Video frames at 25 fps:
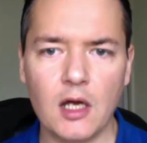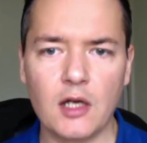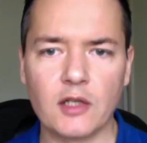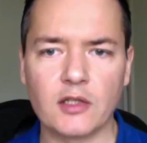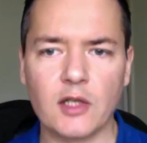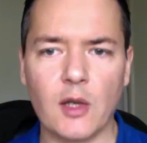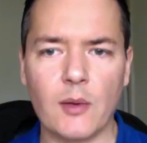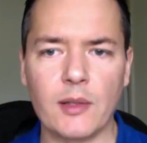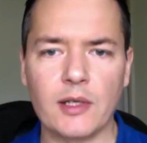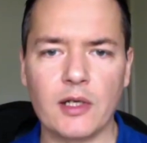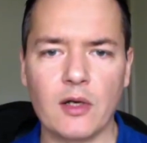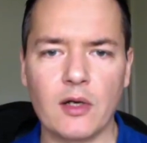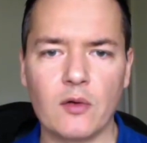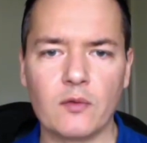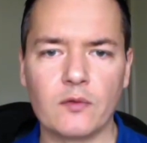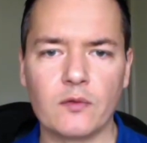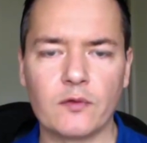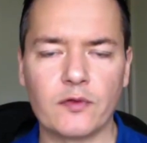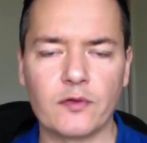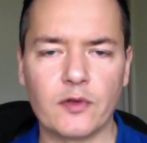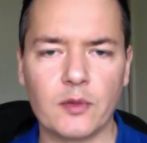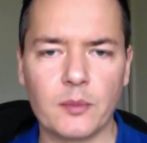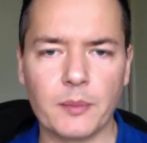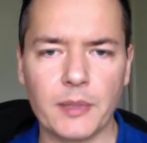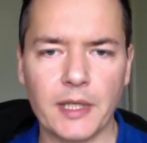Going on
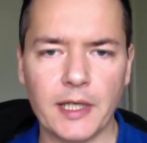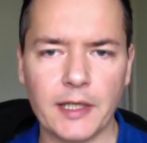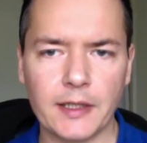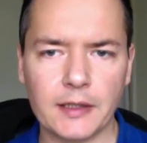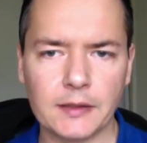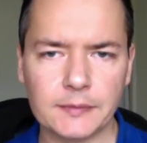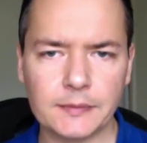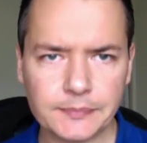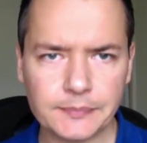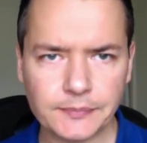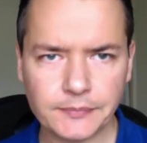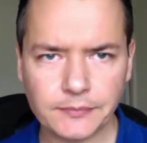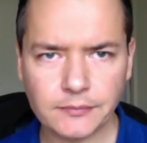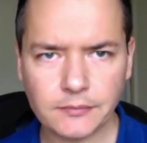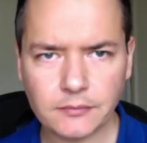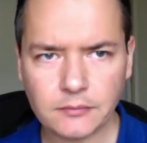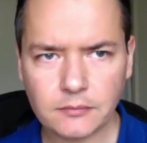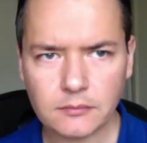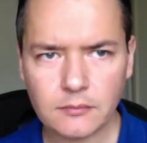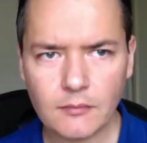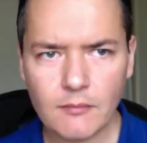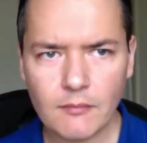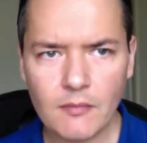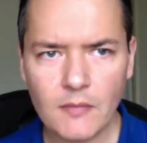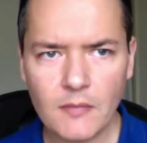from here,
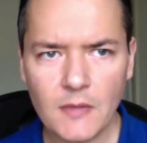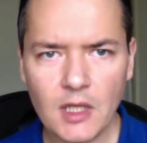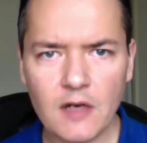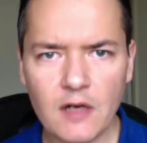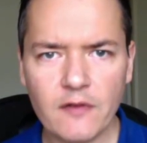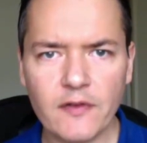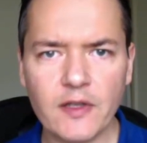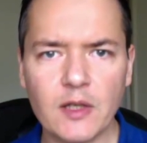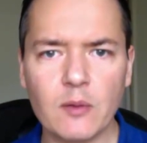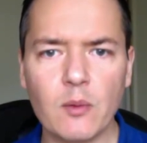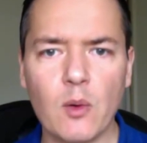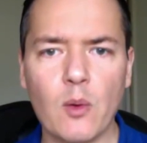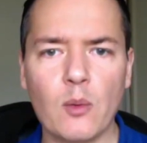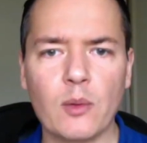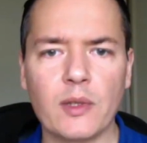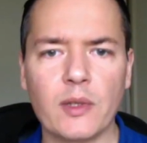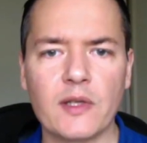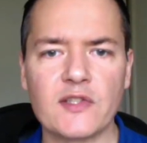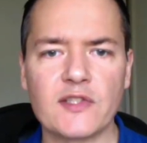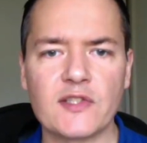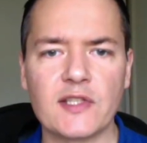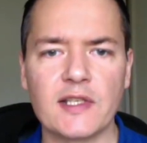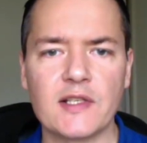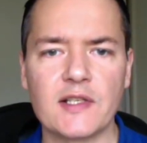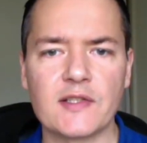I think what we can
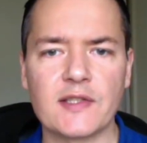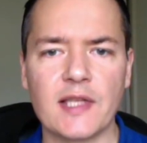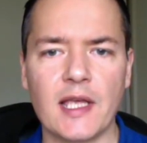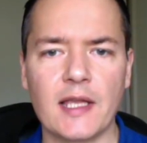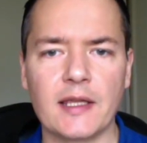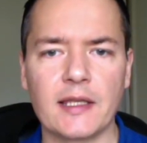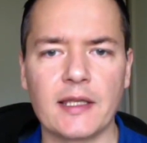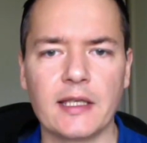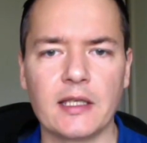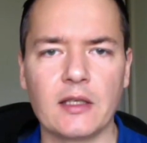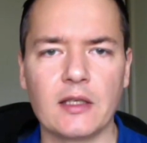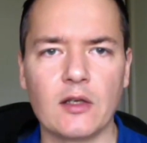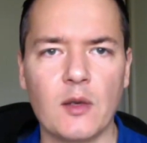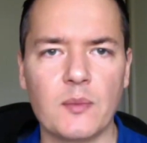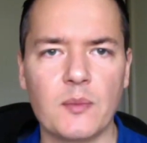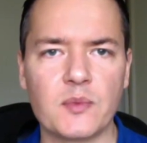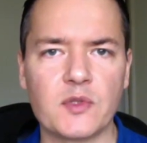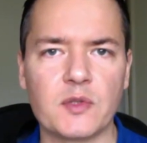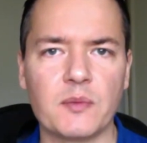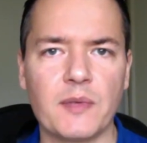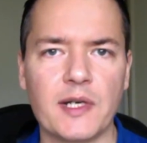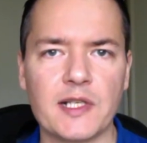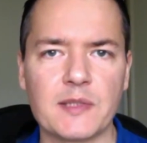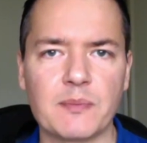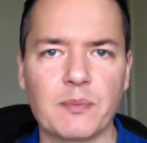see is that the
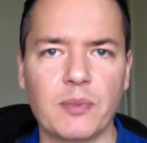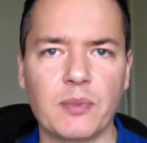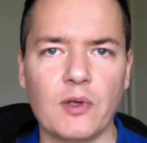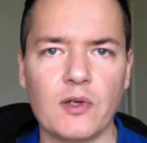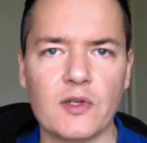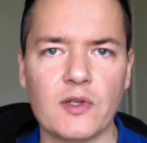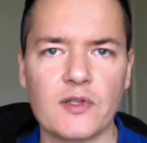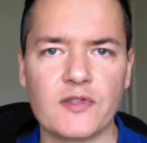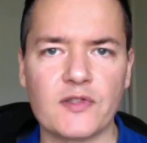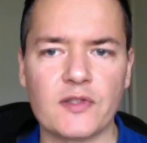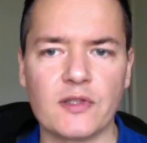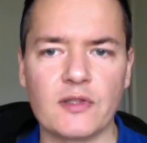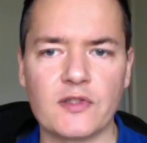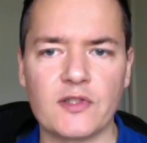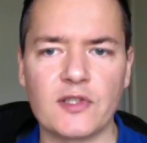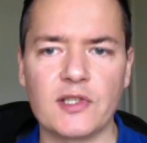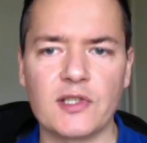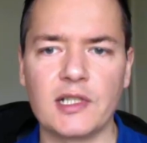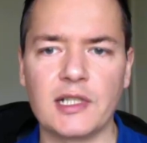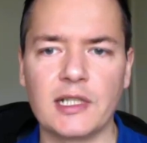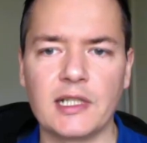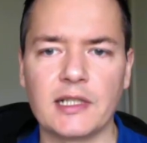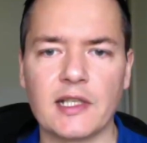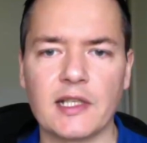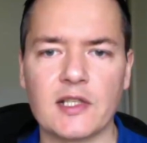optimized plots
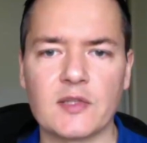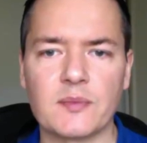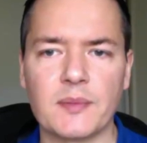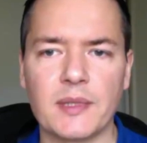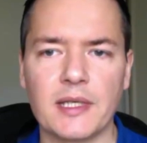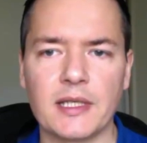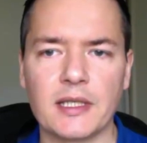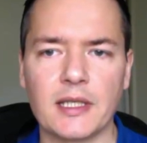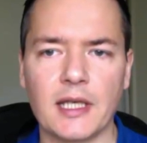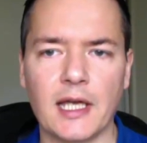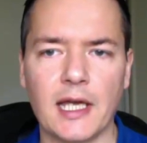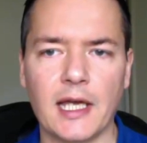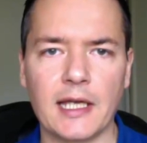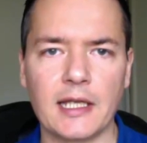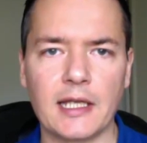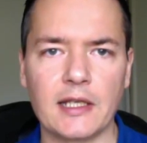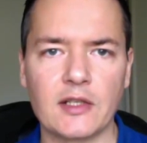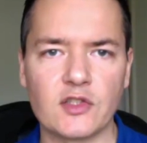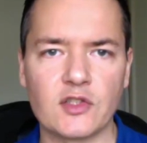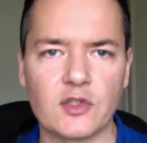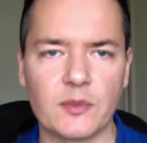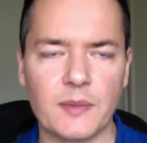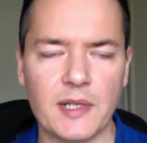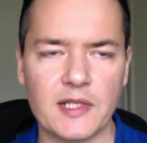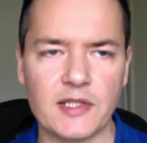certainly does make a
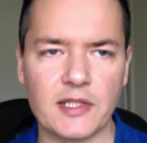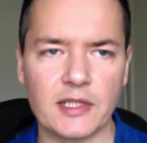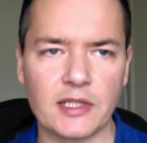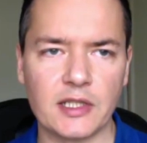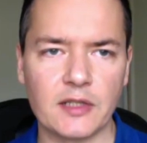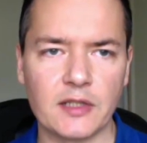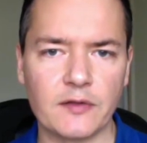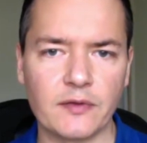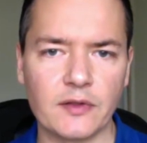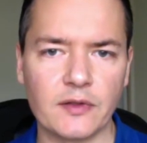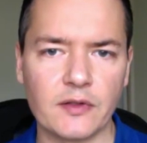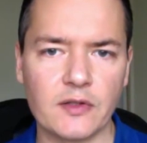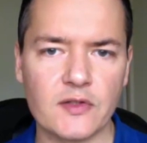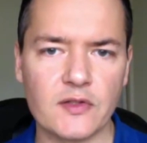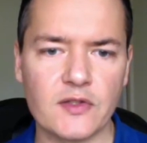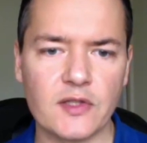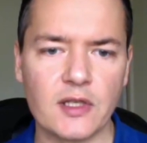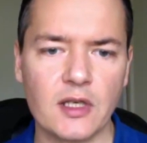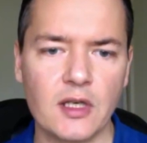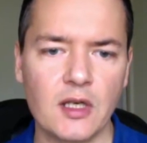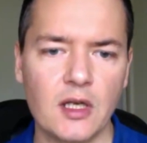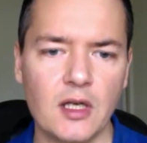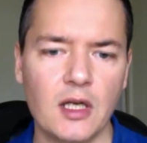dramatic difference.